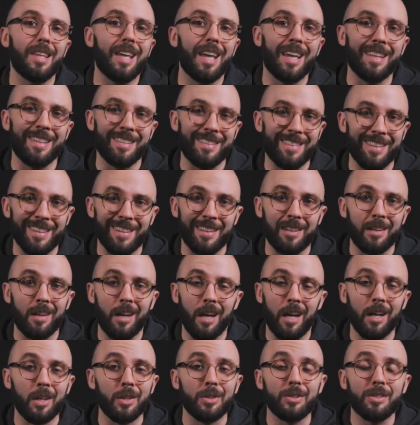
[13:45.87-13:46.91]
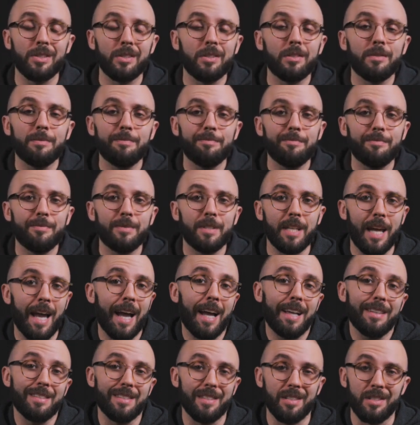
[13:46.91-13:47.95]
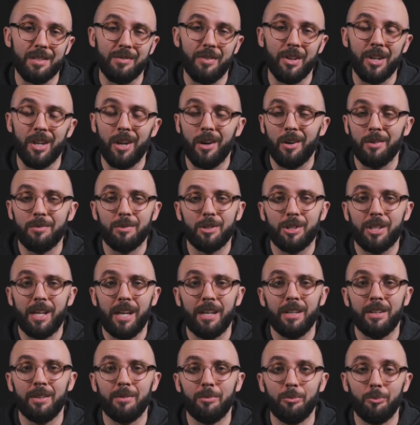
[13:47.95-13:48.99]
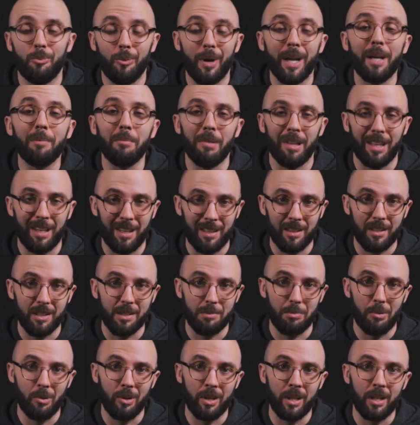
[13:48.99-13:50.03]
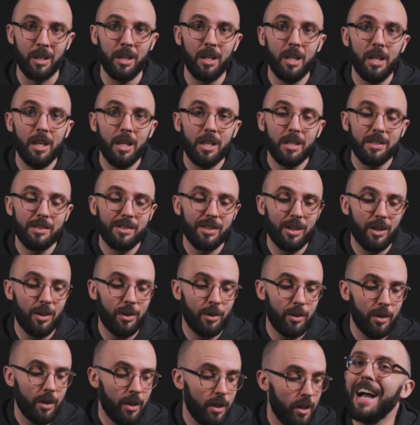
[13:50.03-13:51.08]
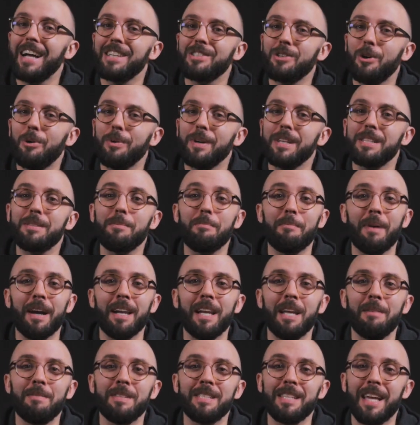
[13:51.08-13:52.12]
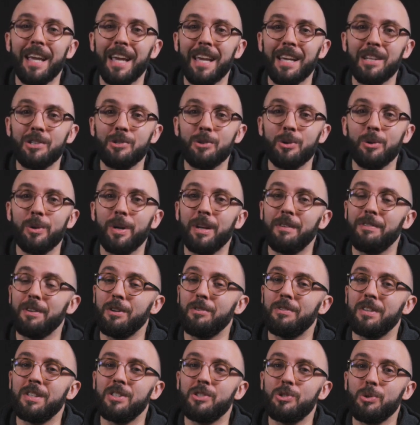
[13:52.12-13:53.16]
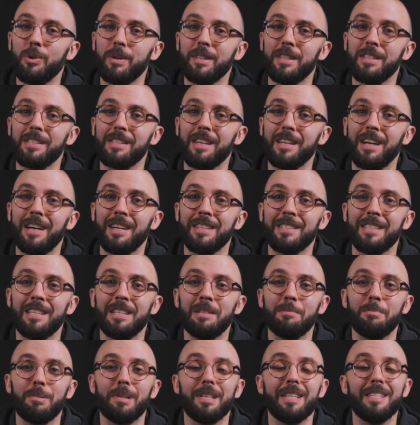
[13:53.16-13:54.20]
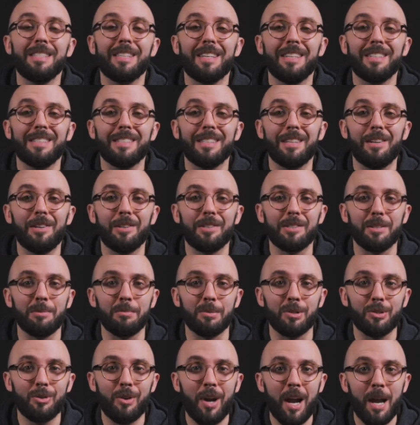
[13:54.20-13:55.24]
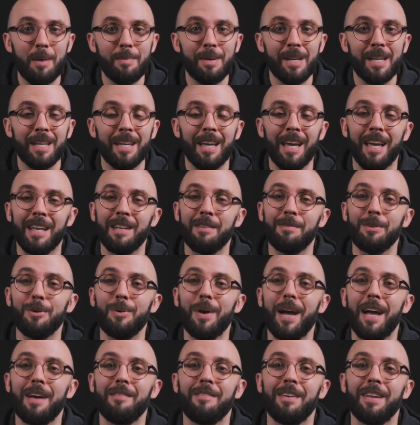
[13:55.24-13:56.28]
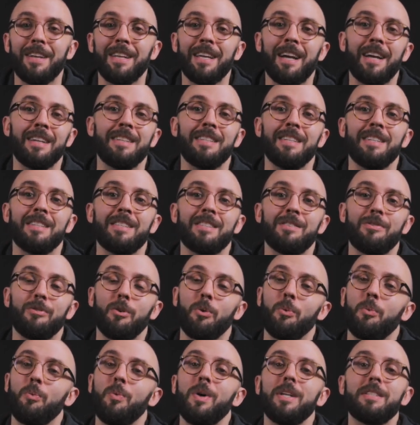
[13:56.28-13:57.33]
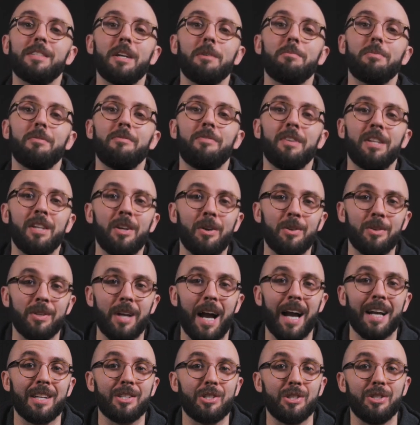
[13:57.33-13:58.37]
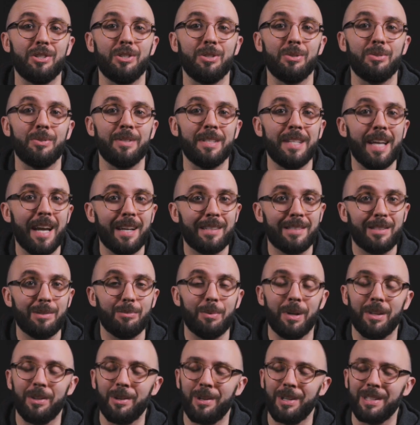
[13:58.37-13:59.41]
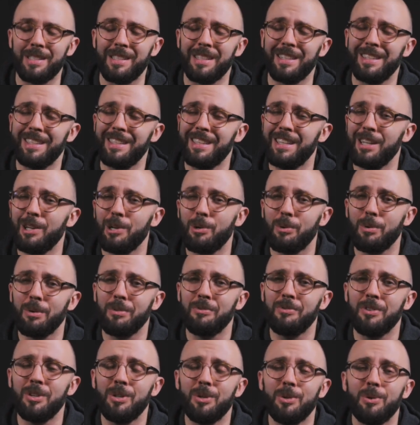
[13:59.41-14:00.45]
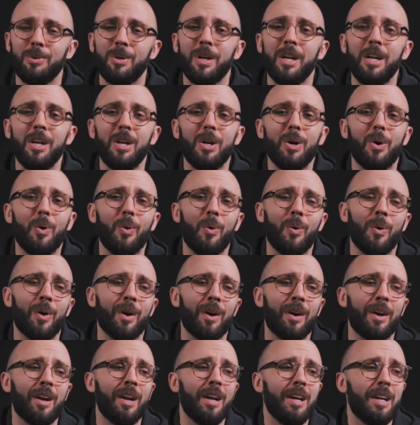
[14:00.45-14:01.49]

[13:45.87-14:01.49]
anything else to add to this video. I'm just kind of rambling at this point. So as always, my name is Andrew. If you've enjoyed this content, please consider subscribing. And if you have any ideas for what type of video I should do next, whether it's a gear review or